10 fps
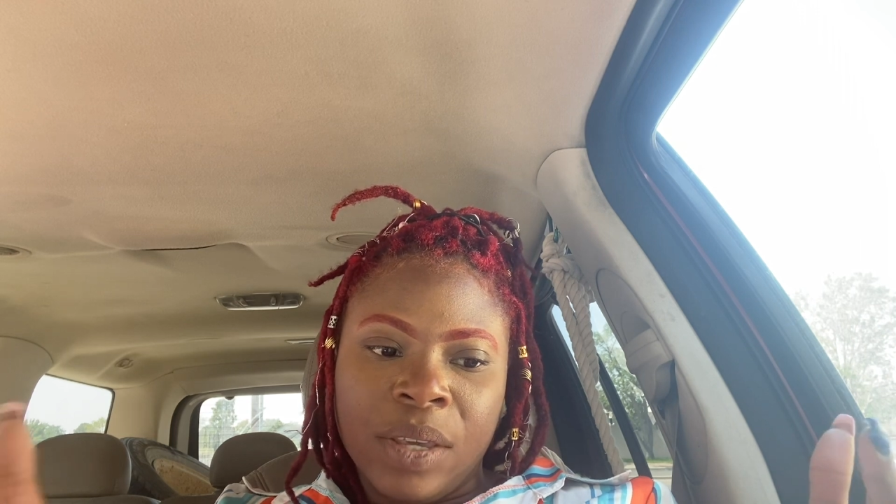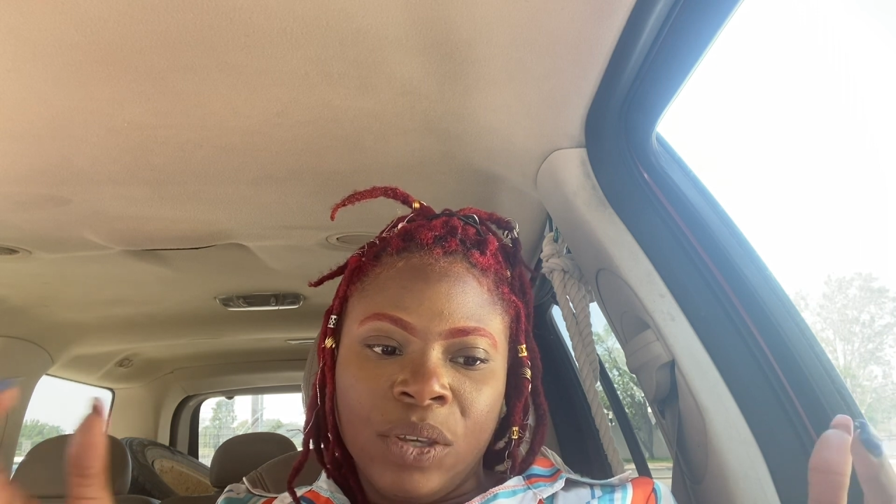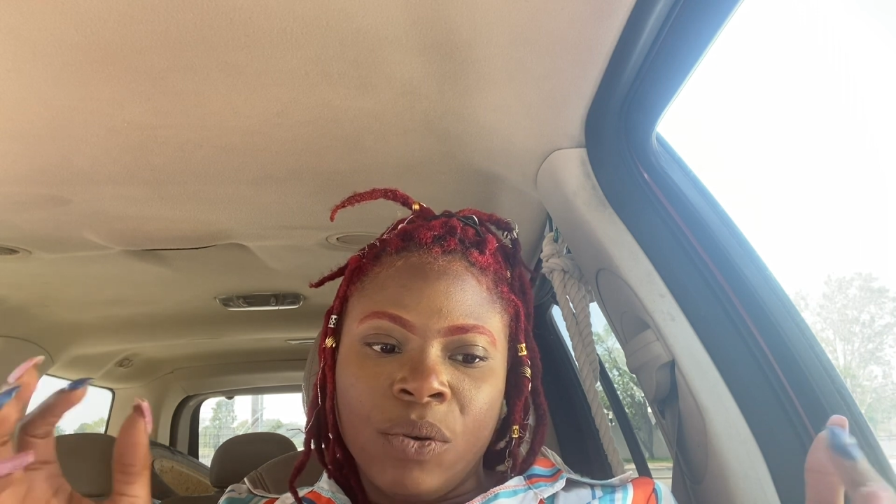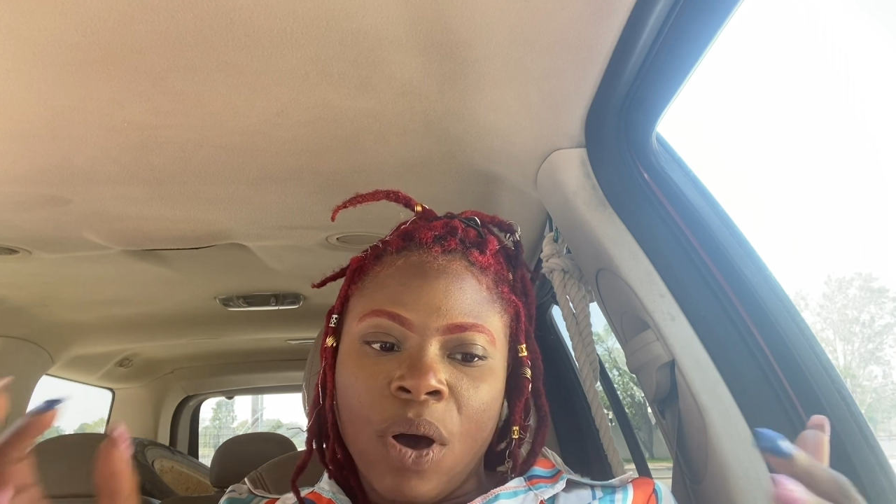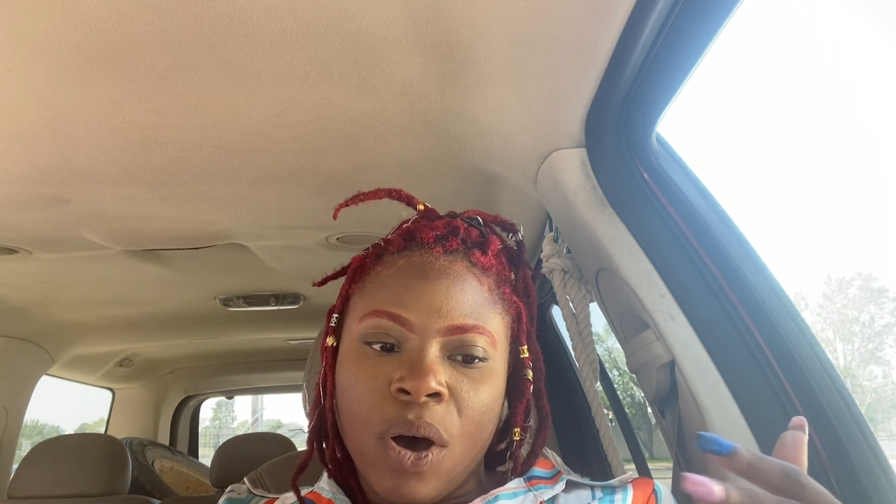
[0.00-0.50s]

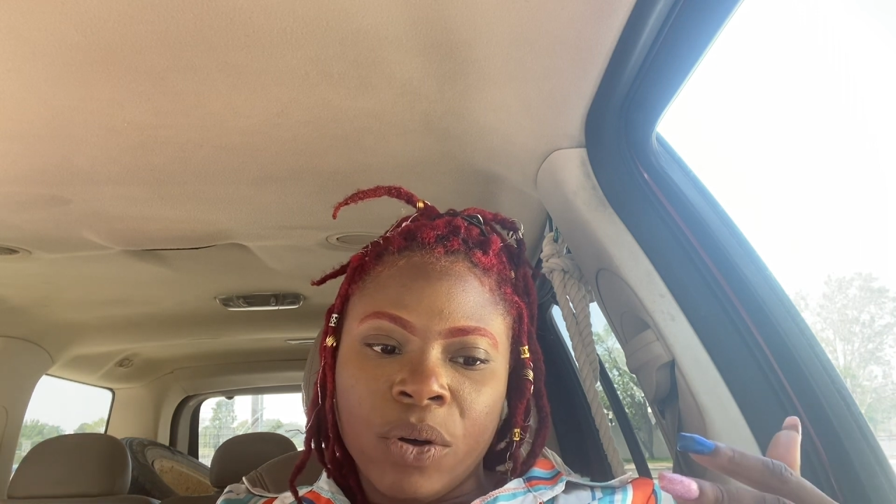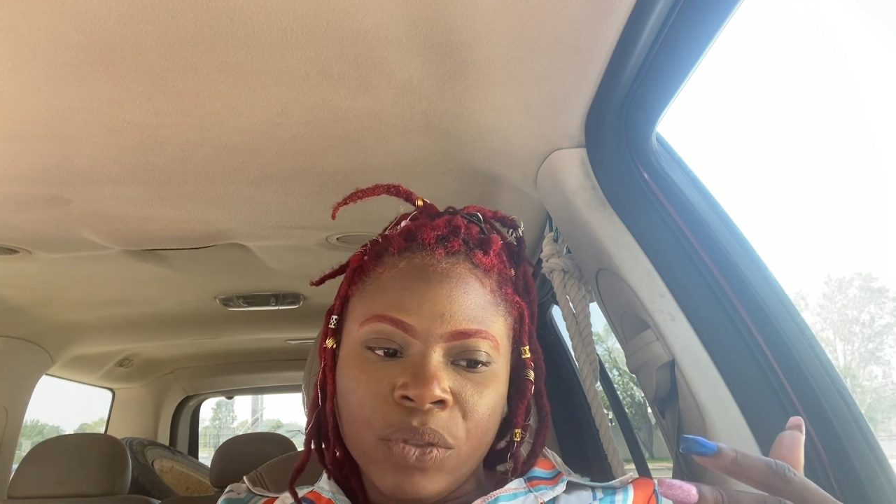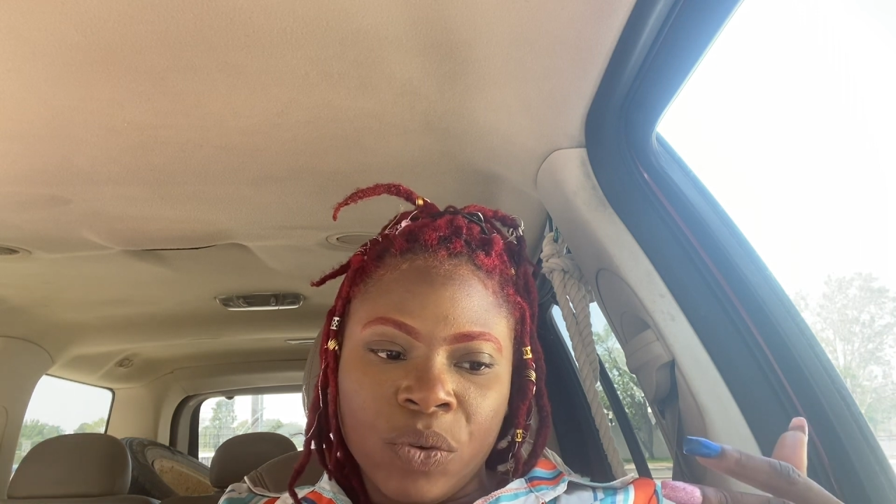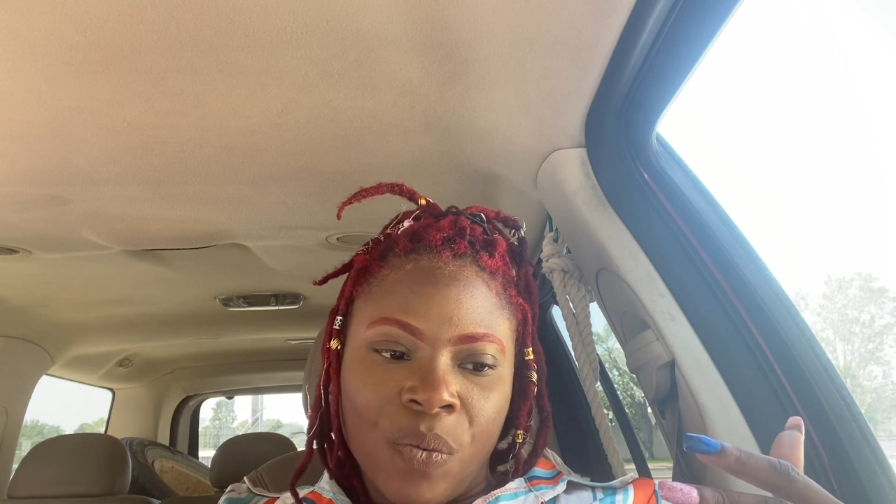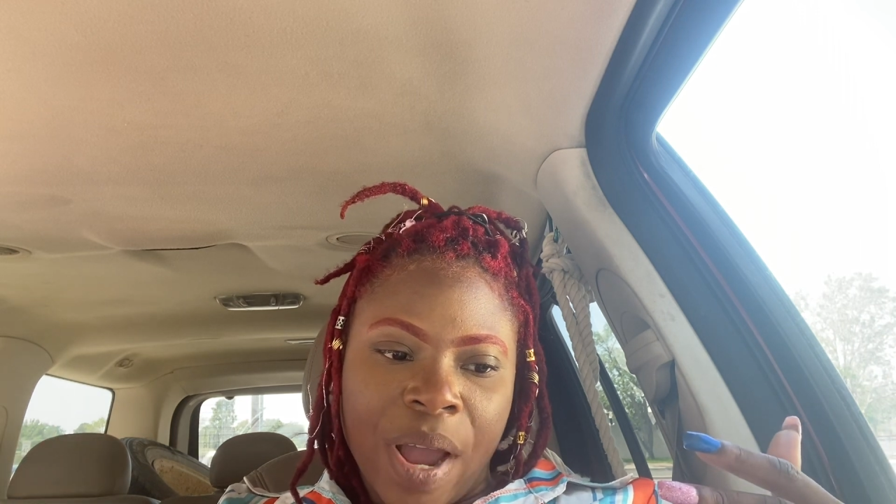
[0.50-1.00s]
You
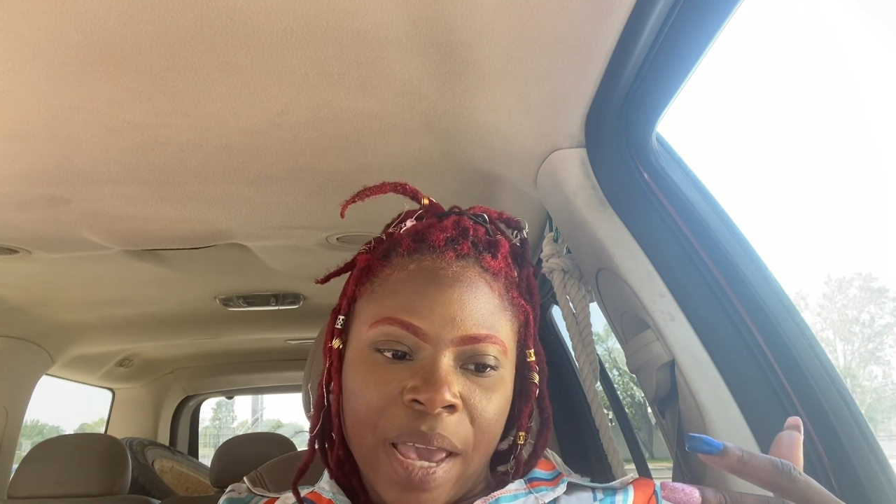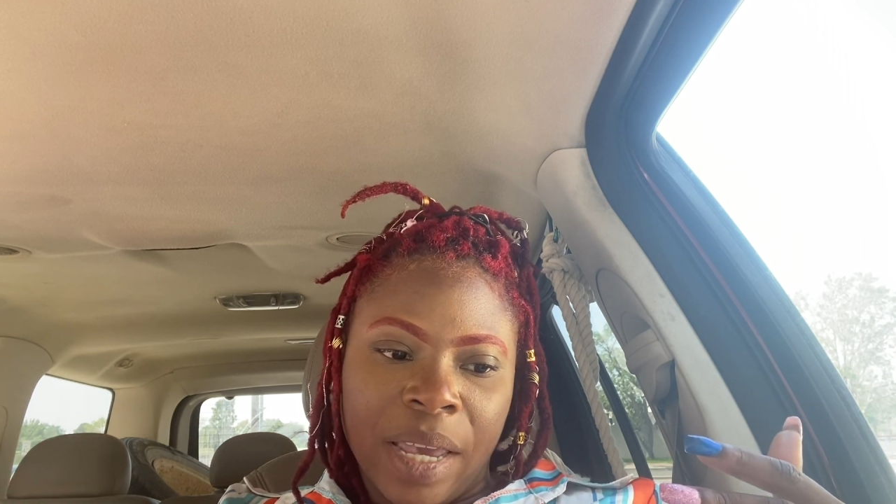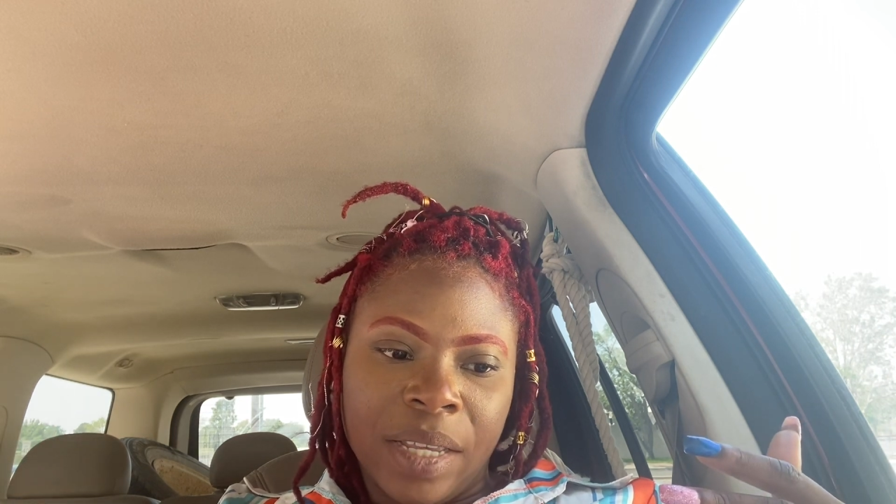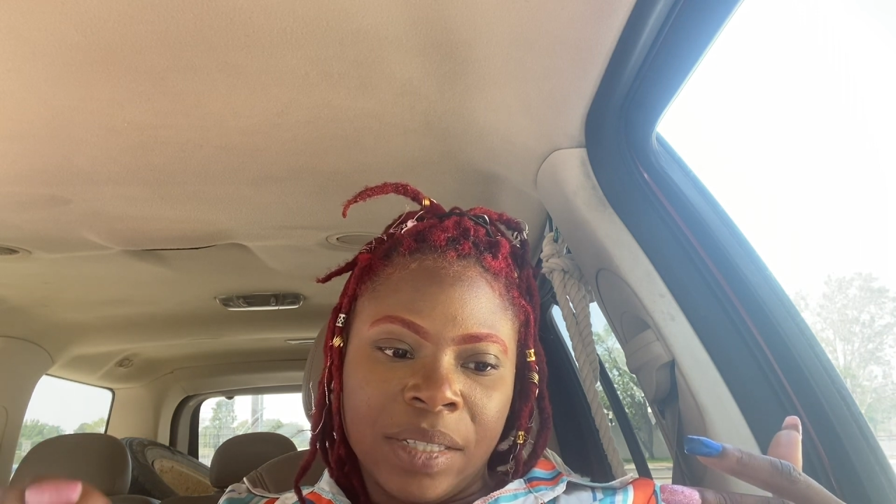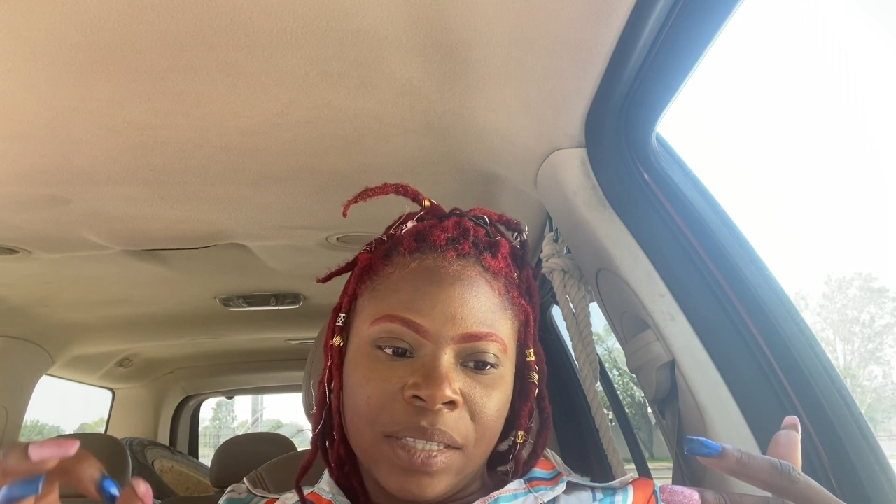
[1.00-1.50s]
hold the
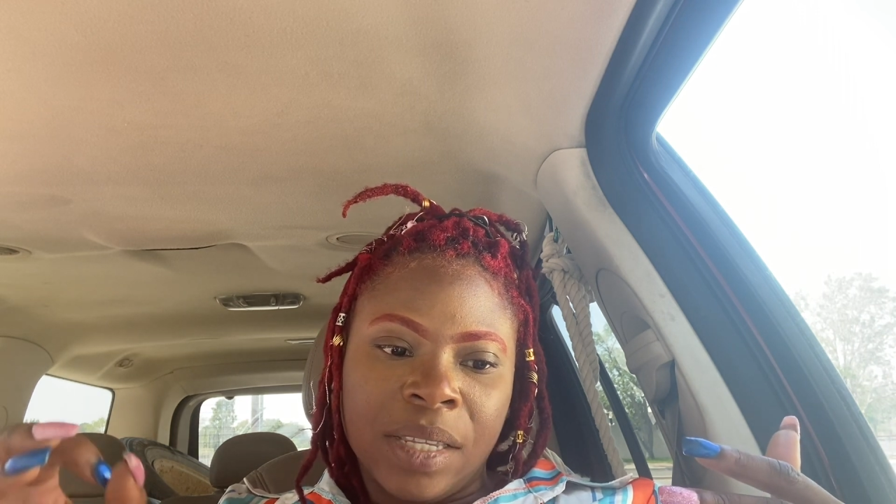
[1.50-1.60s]
reins.